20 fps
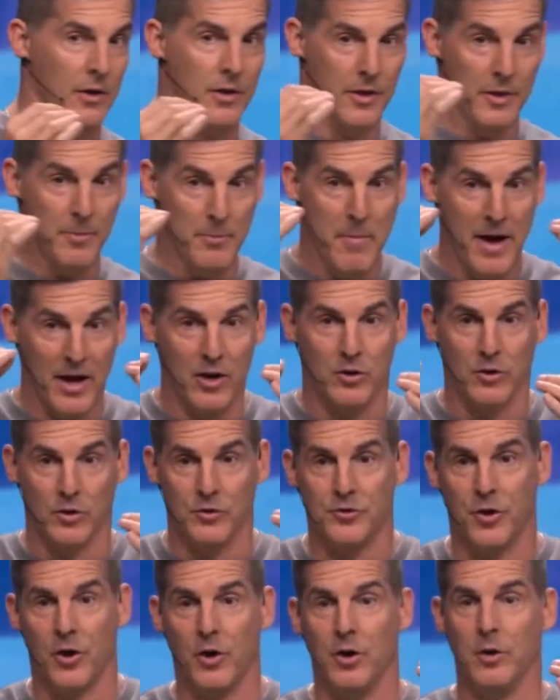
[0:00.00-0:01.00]
The medical
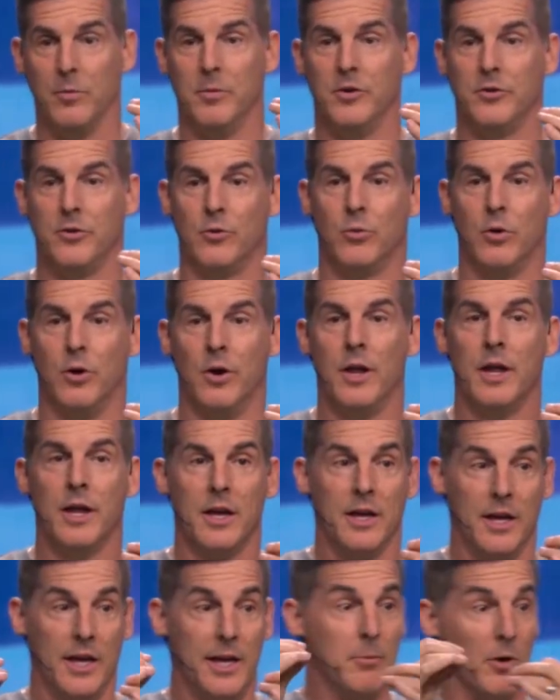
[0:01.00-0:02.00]
term is the word
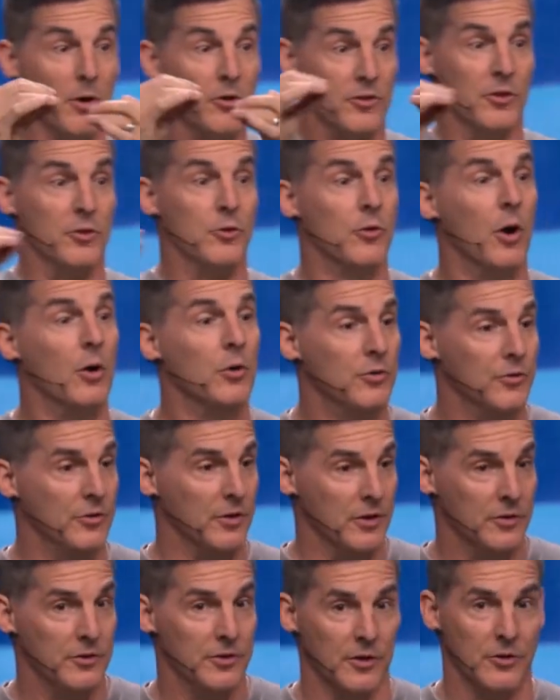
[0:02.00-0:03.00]
hematidrosis.